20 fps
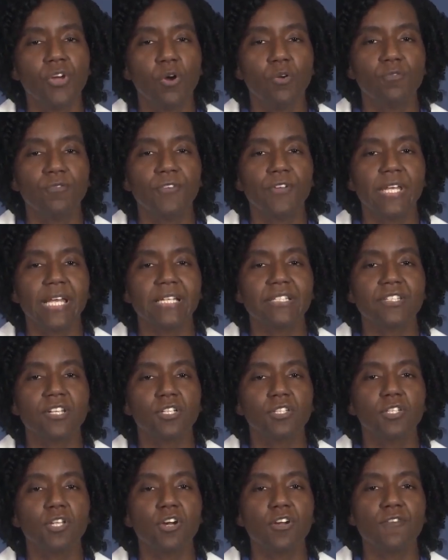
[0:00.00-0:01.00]
Don't forget
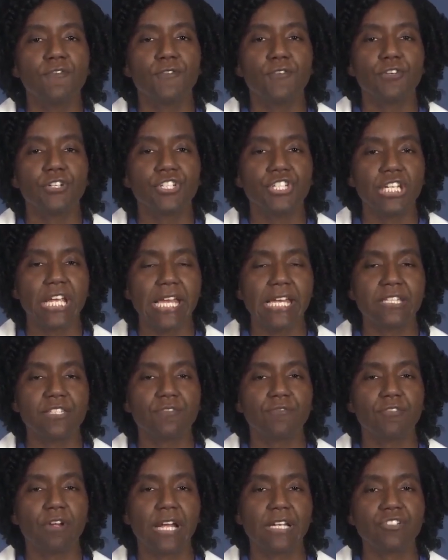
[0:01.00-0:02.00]
to look for a
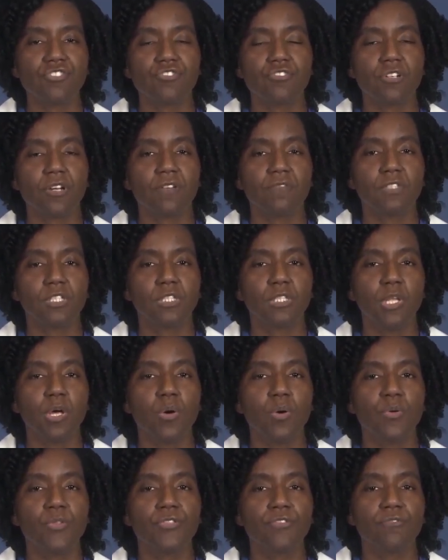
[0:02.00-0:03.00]
chance fracture of the
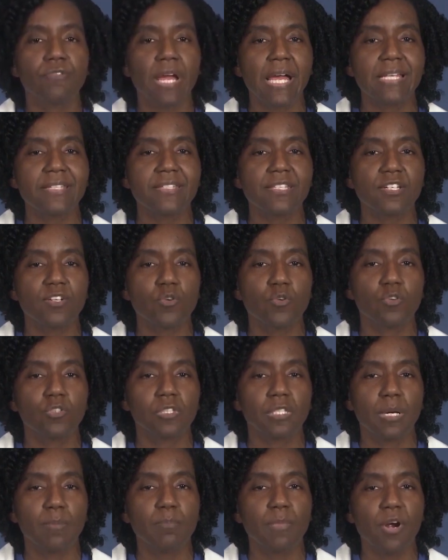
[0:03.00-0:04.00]
low thoracic
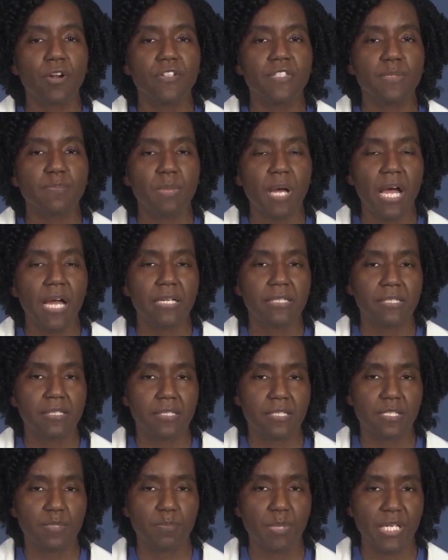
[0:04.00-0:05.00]
or lumbar spine
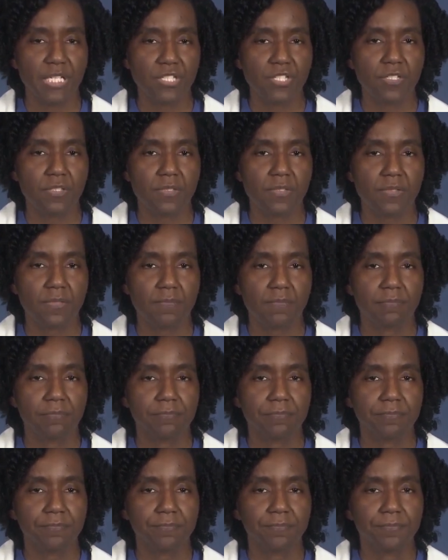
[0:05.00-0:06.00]
in these patients.
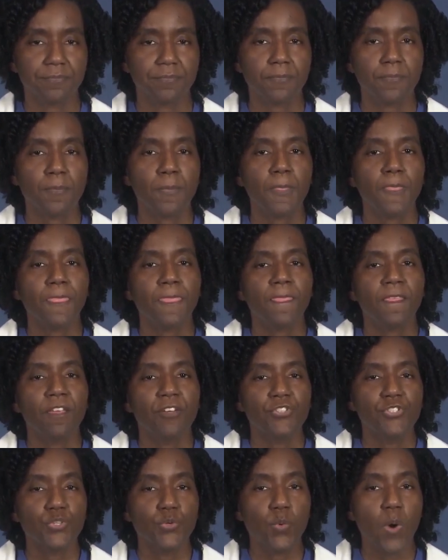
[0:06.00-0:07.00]

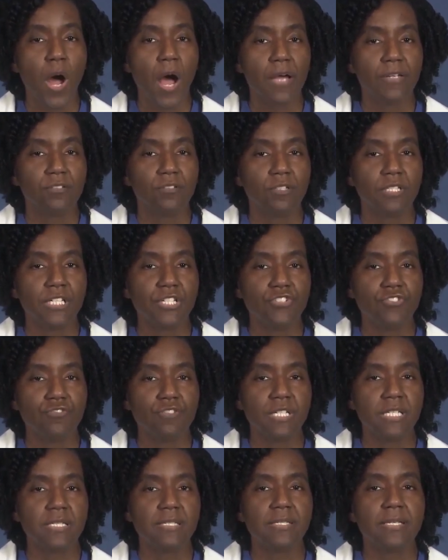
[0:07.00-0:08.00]
Duodenal
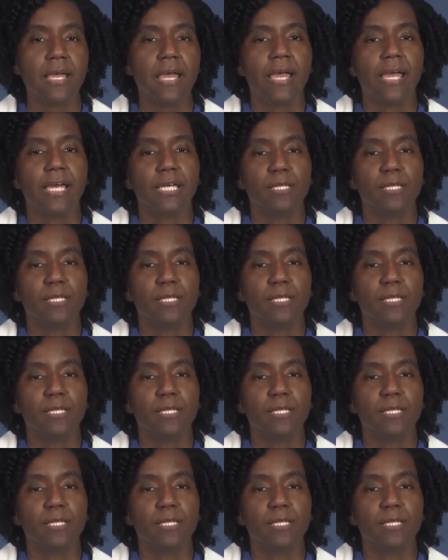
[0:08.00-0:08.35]
injuries